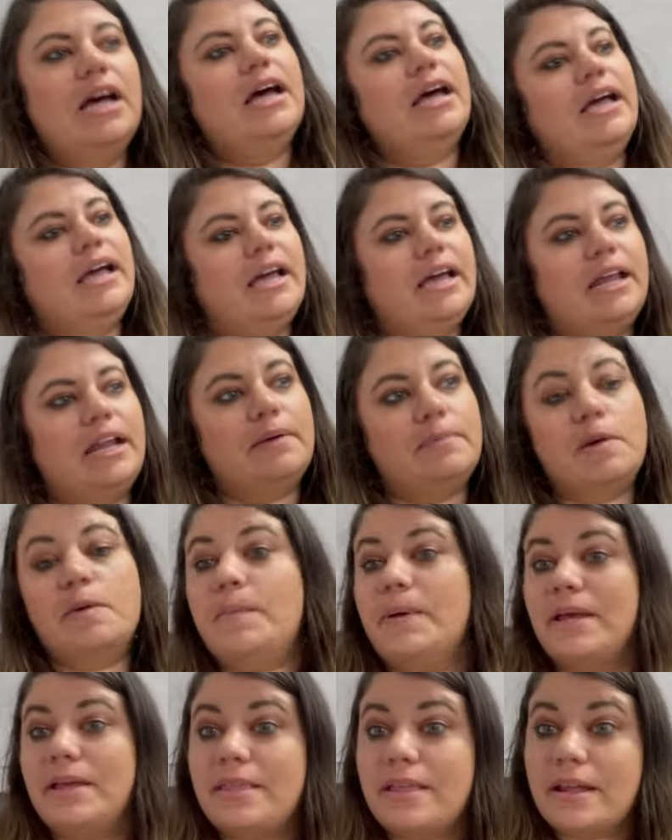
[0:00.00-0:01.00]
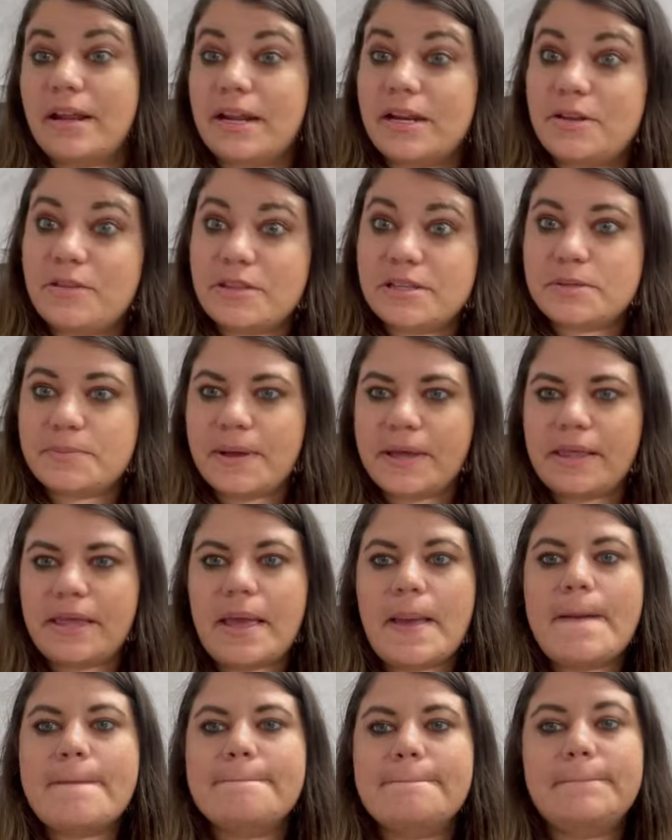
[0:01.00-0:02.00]
and I'm hoping that I do this
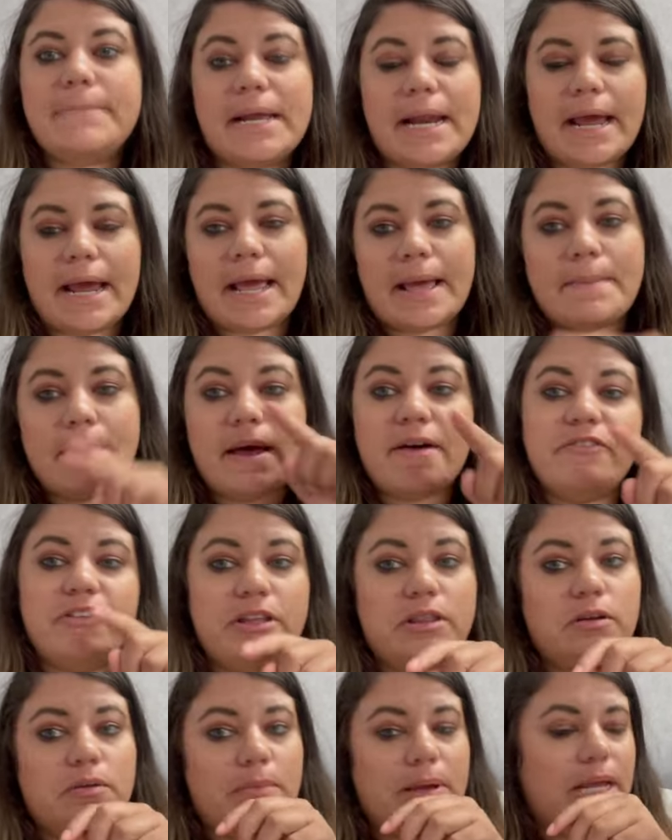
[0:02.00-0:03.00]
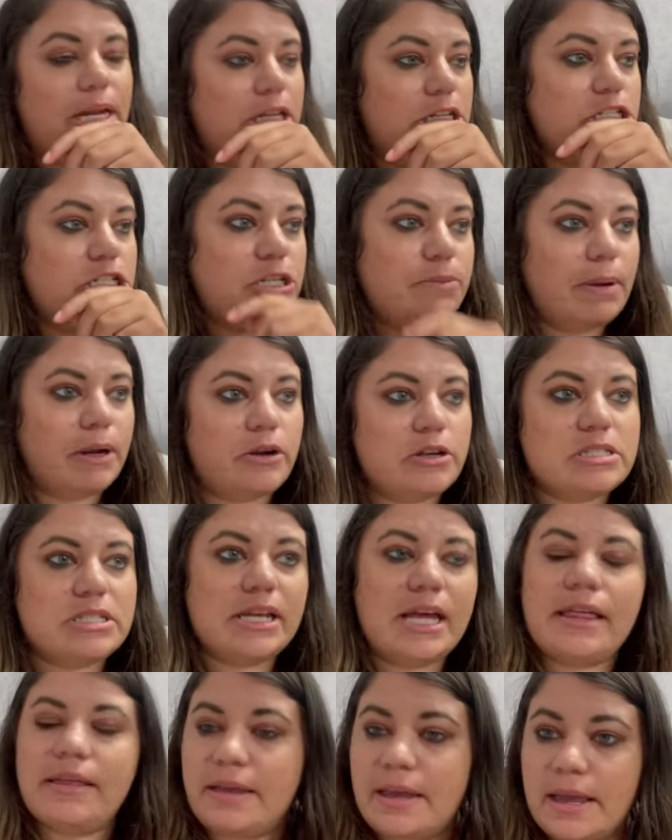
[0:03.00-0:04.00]
quickly. But I am halfway through Managed by
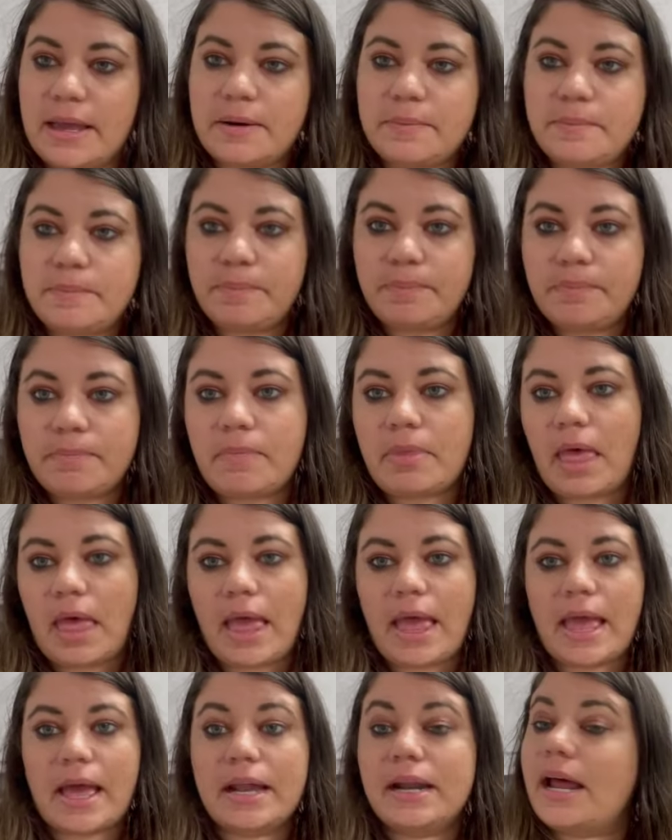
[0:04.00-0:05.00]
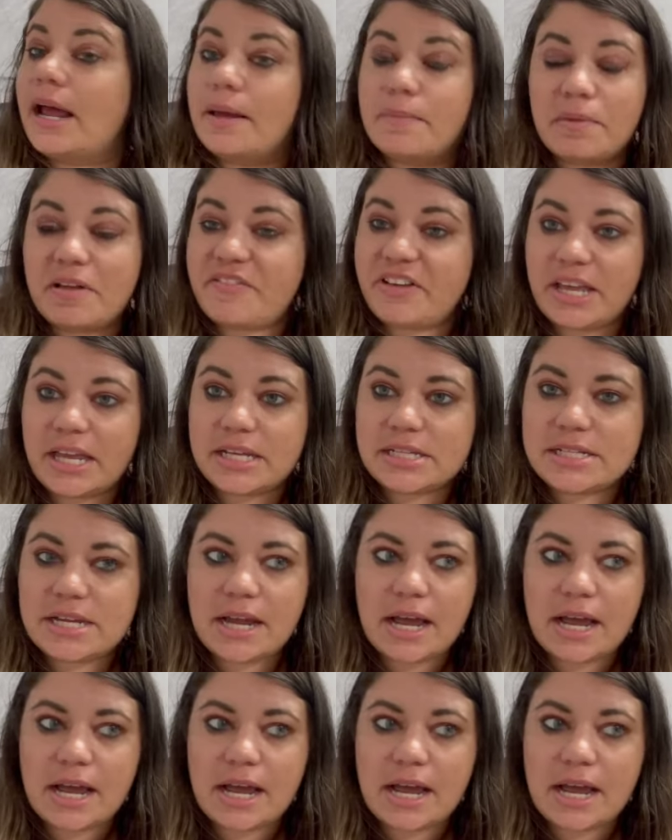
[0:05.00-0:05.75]
Kristen Callahan, and I am loving it.